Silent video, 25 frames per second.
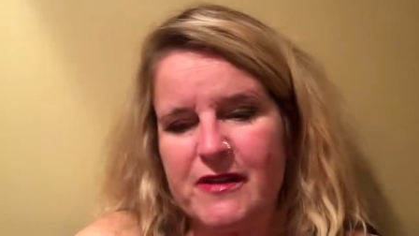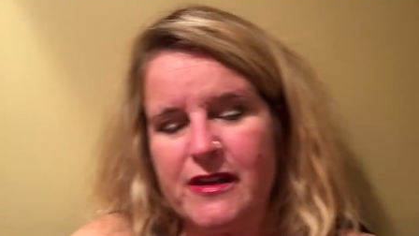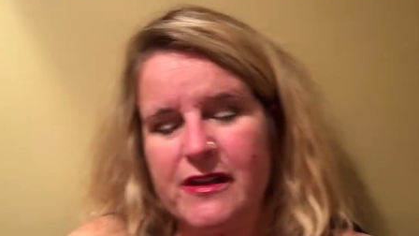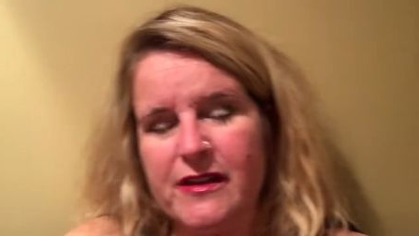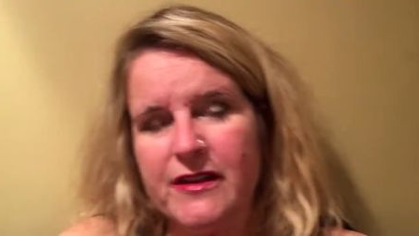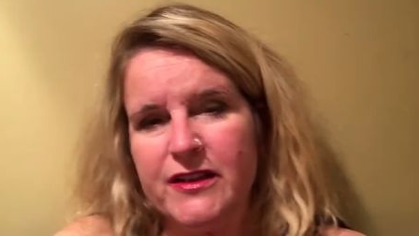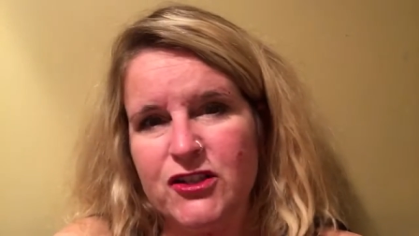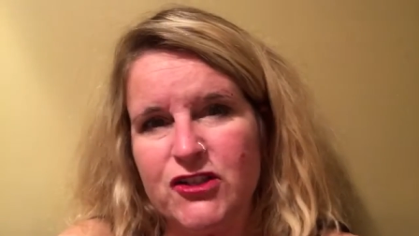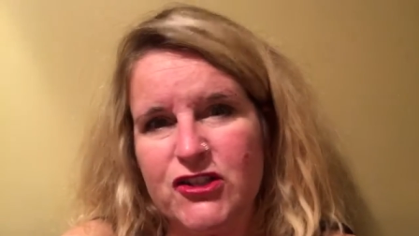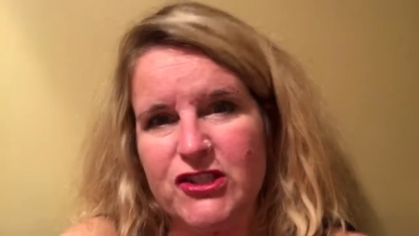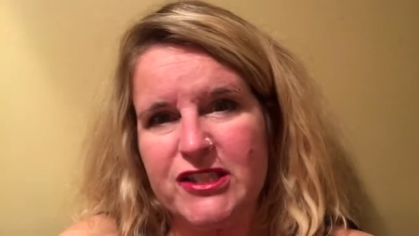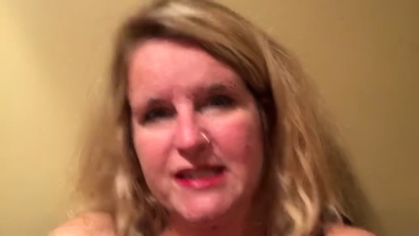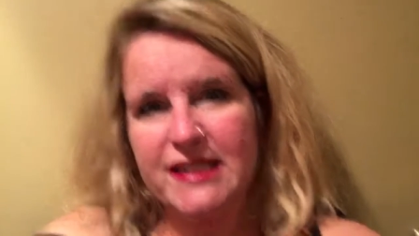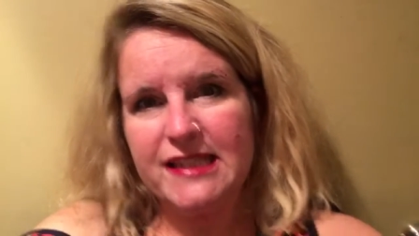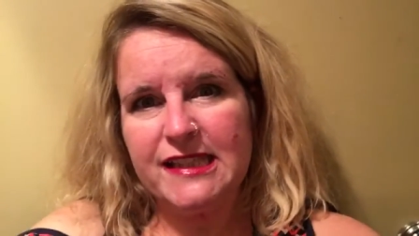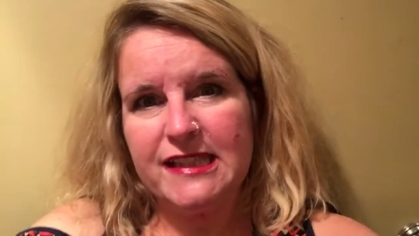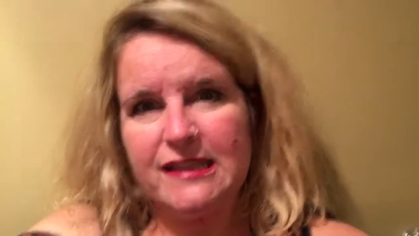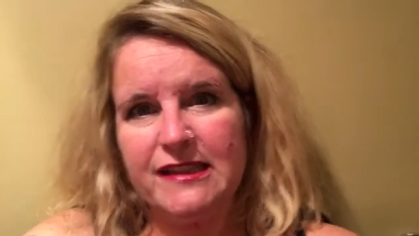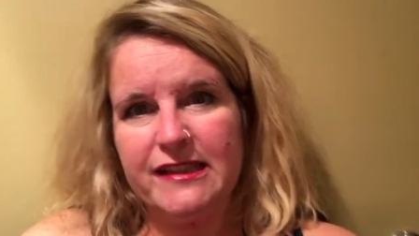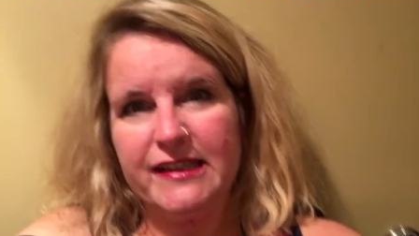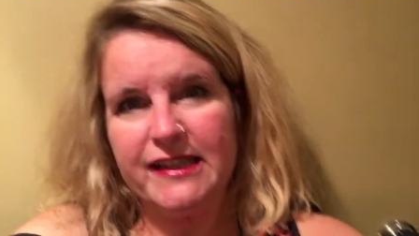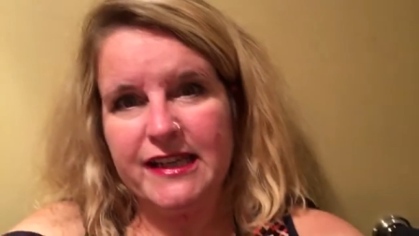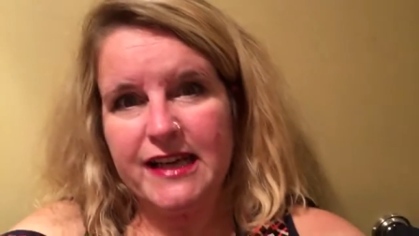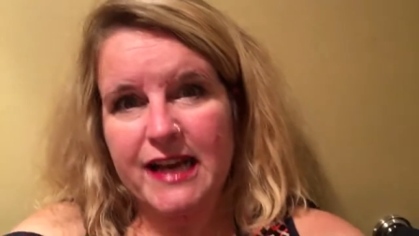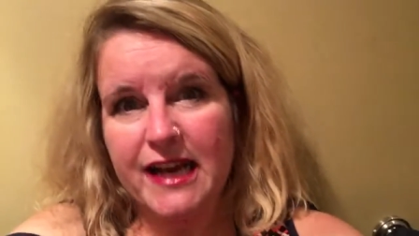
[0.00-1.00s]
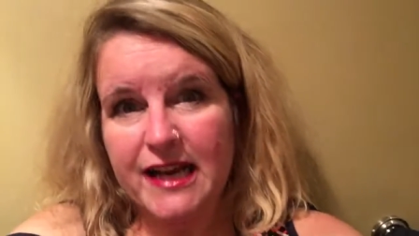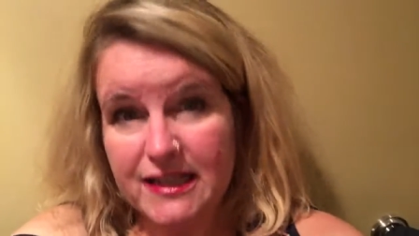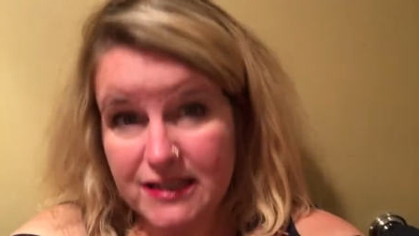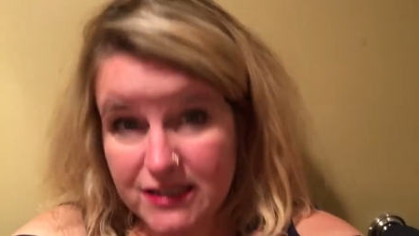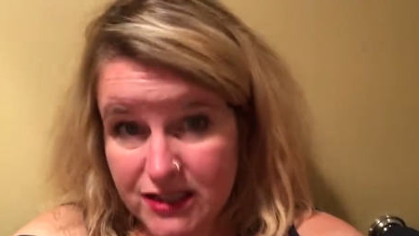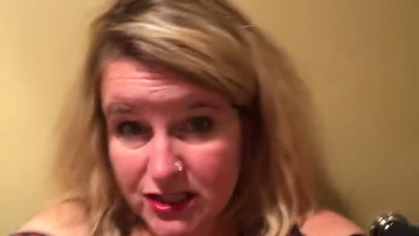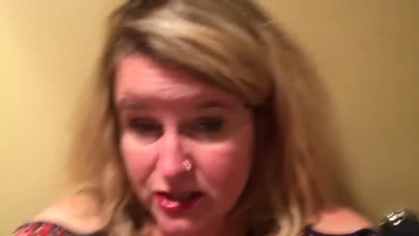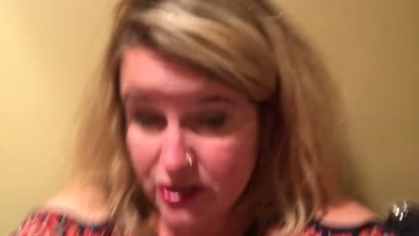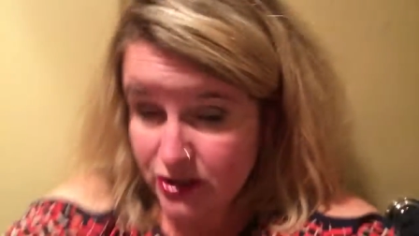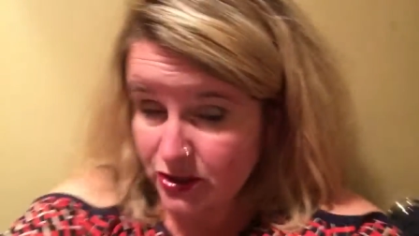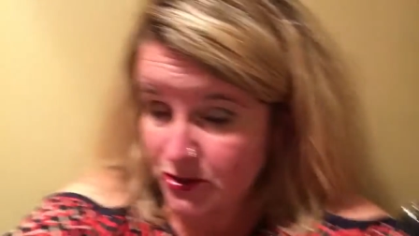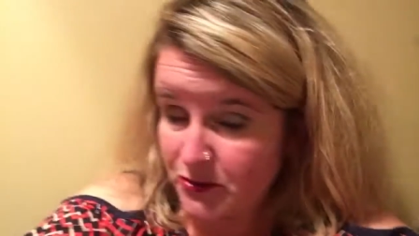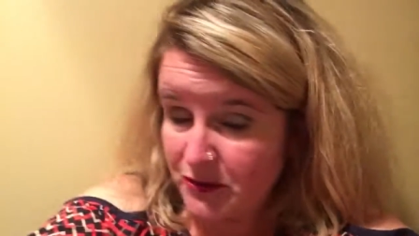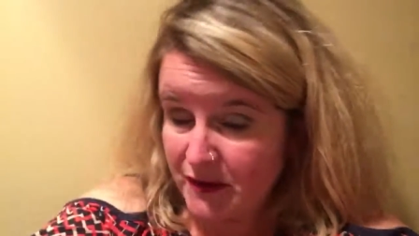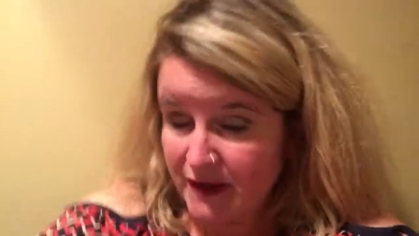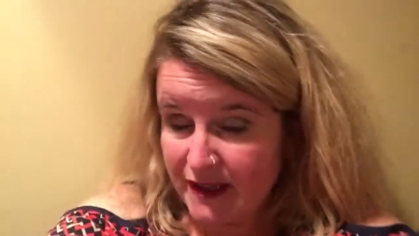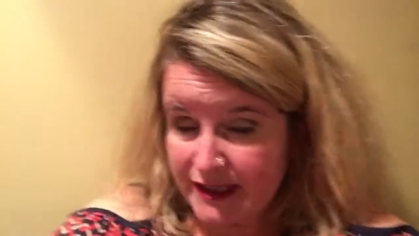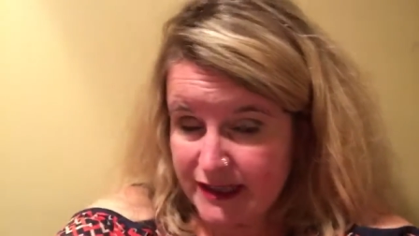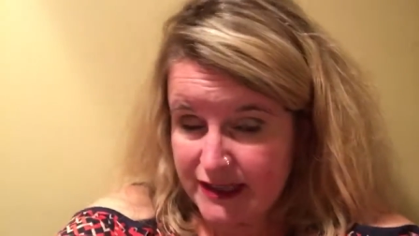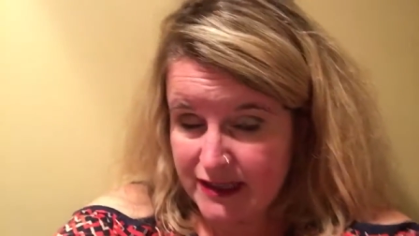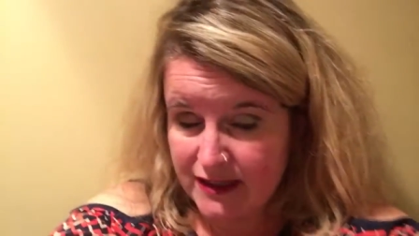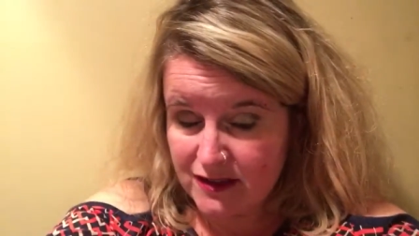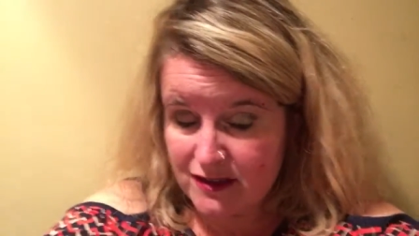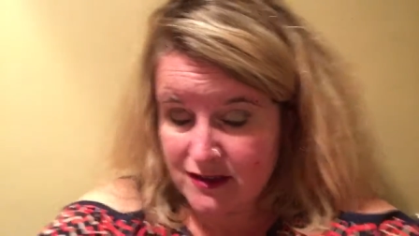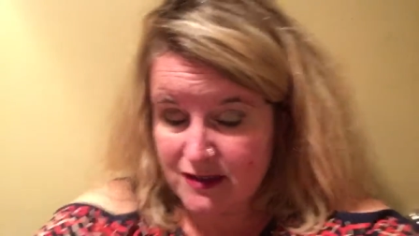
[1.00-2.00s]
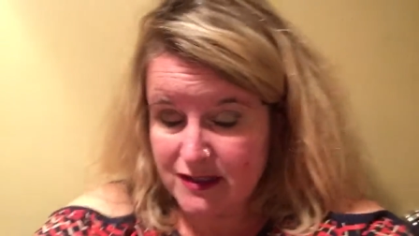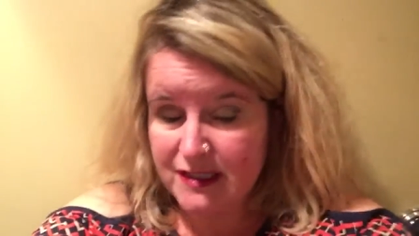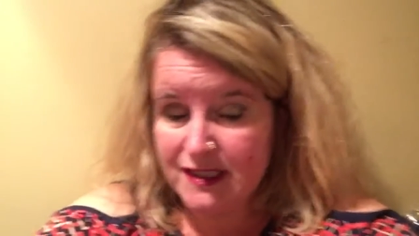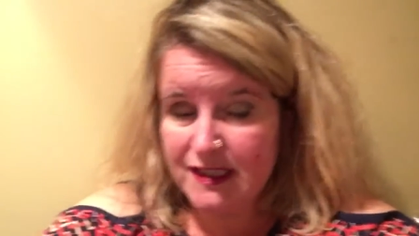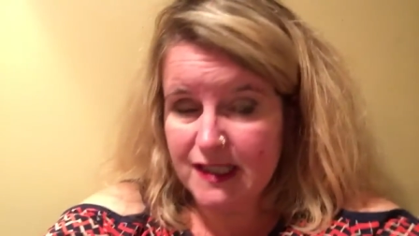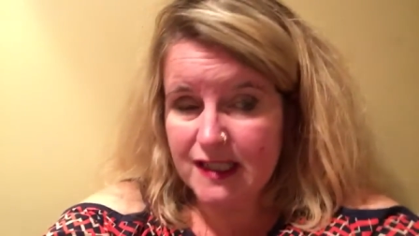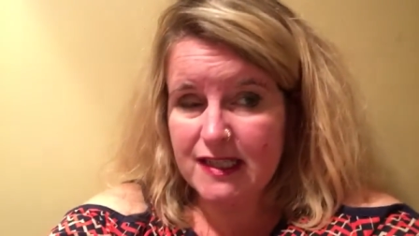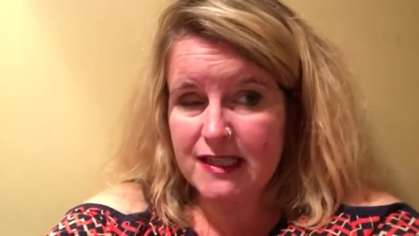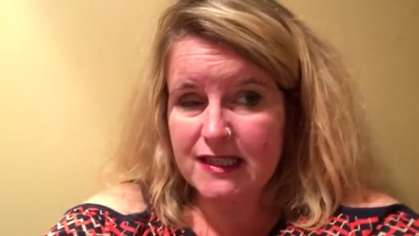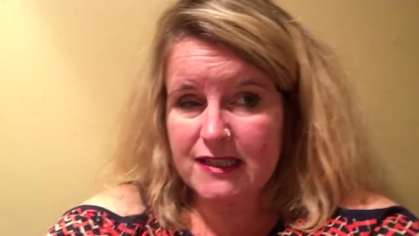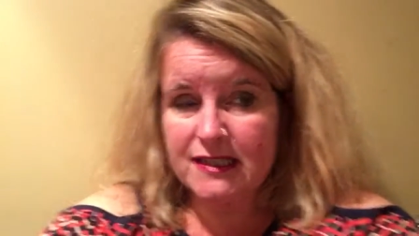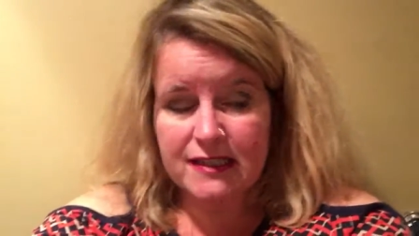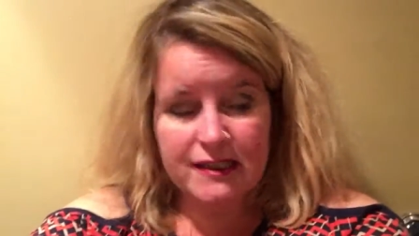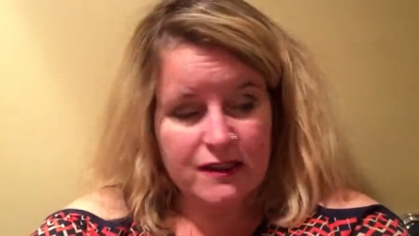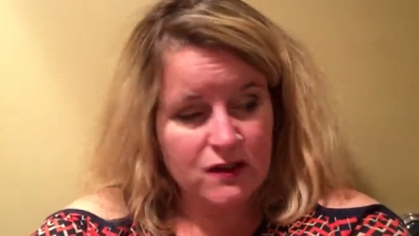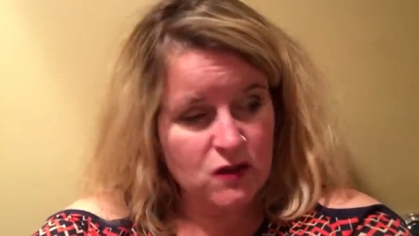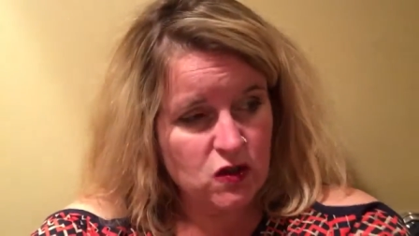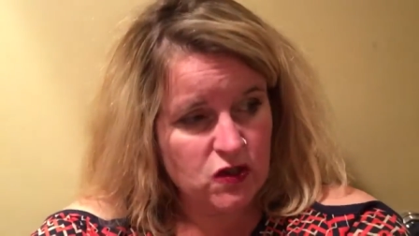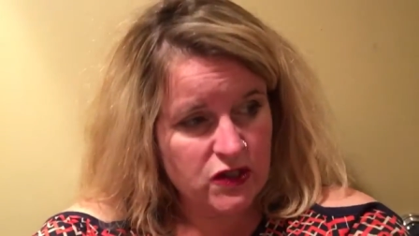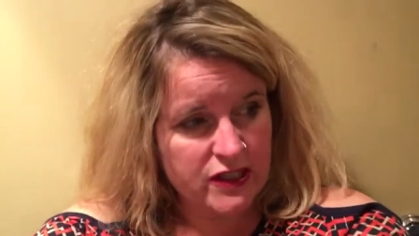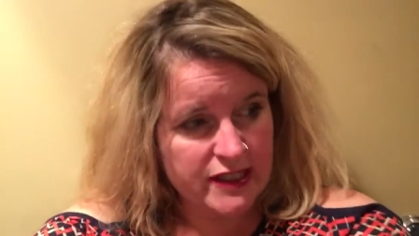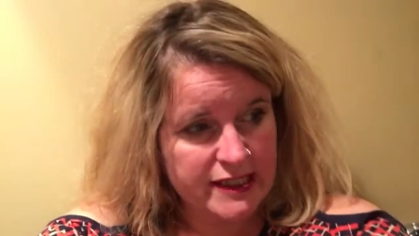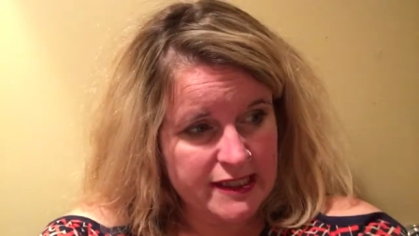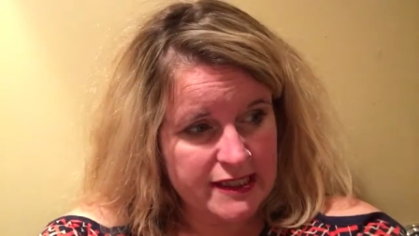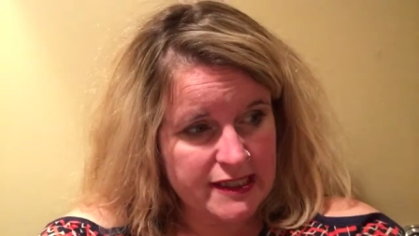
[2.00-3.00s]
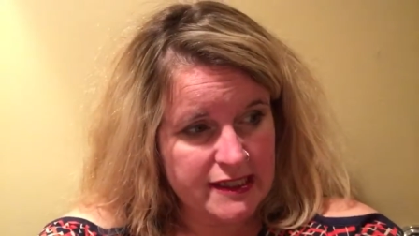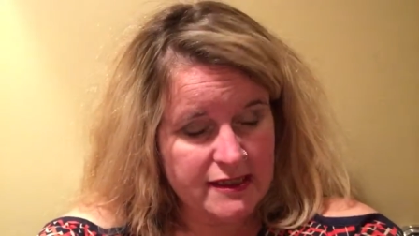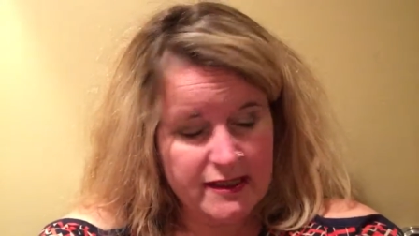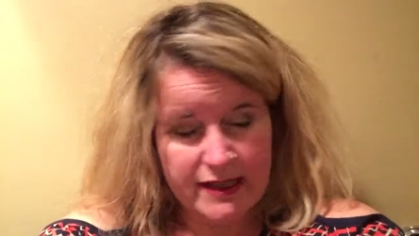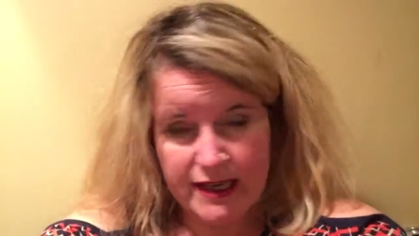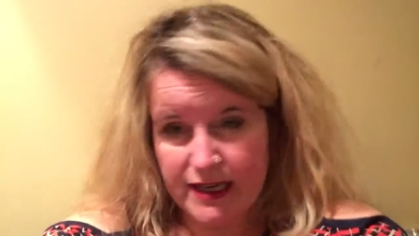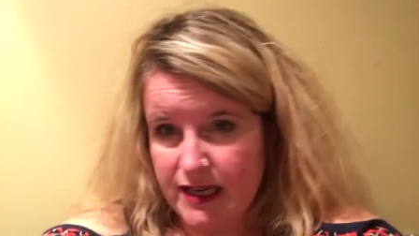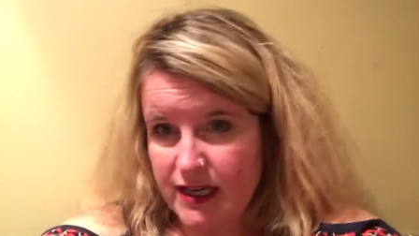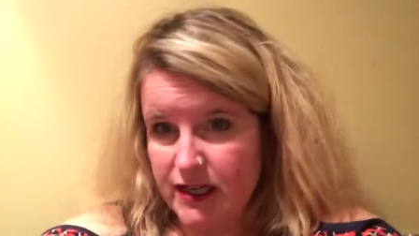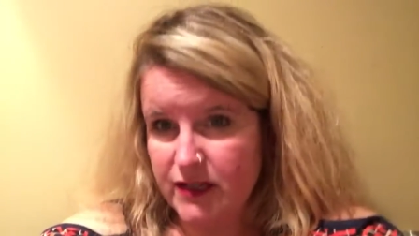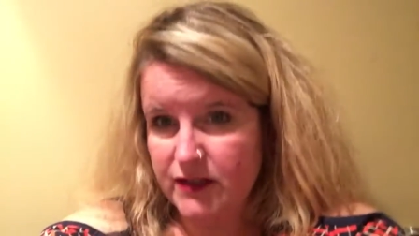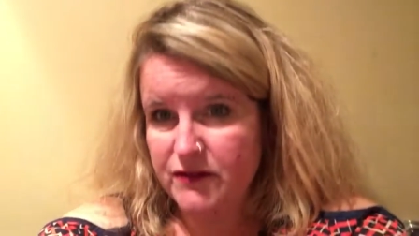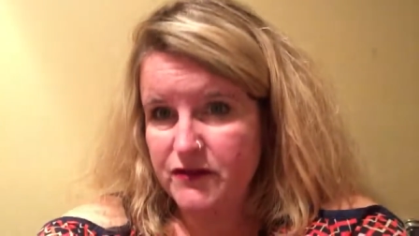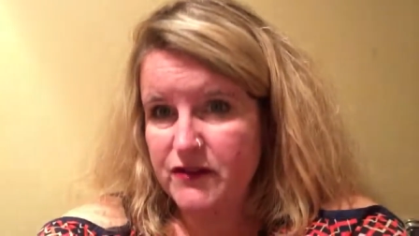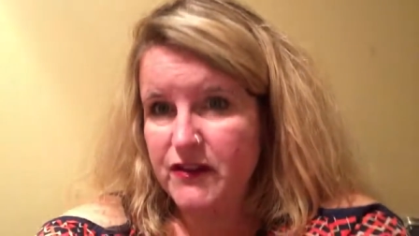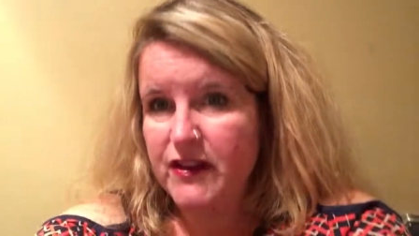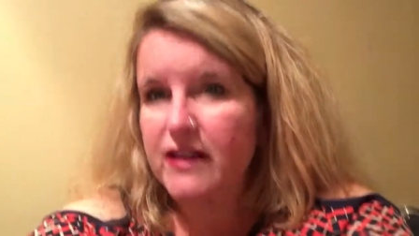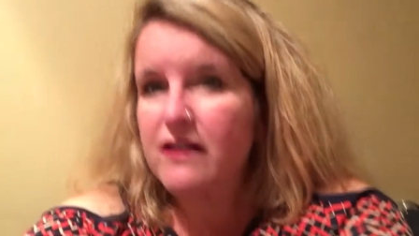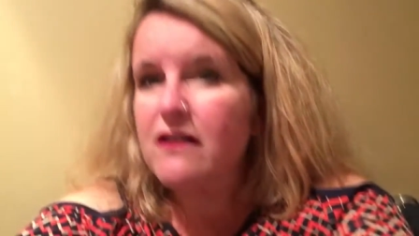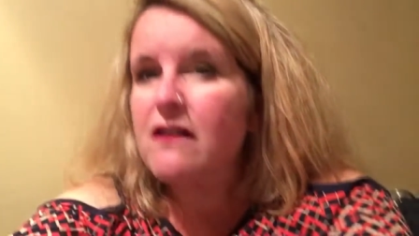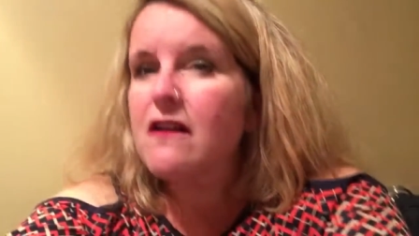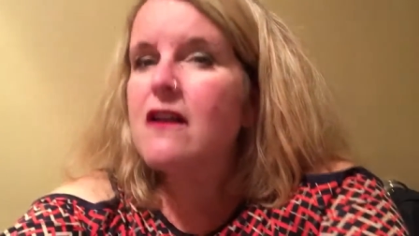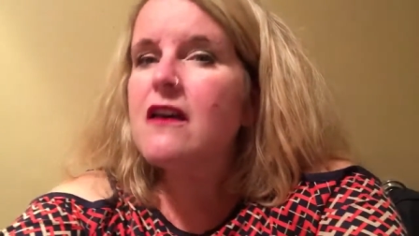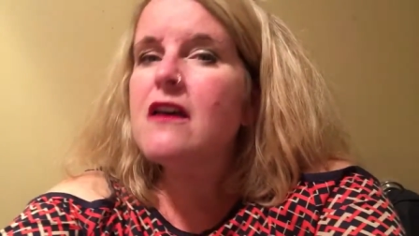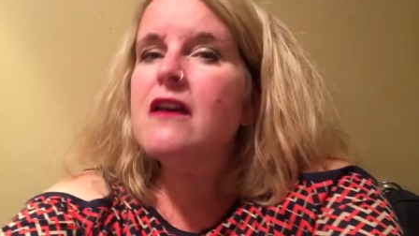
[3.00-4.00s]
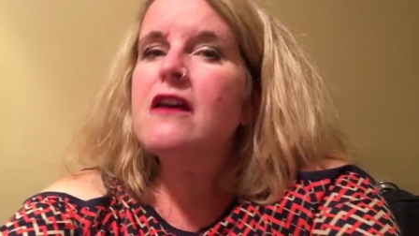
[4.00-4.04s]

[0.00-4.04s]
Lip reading: interestingly has to do with sickness, illness, and that kind of thing,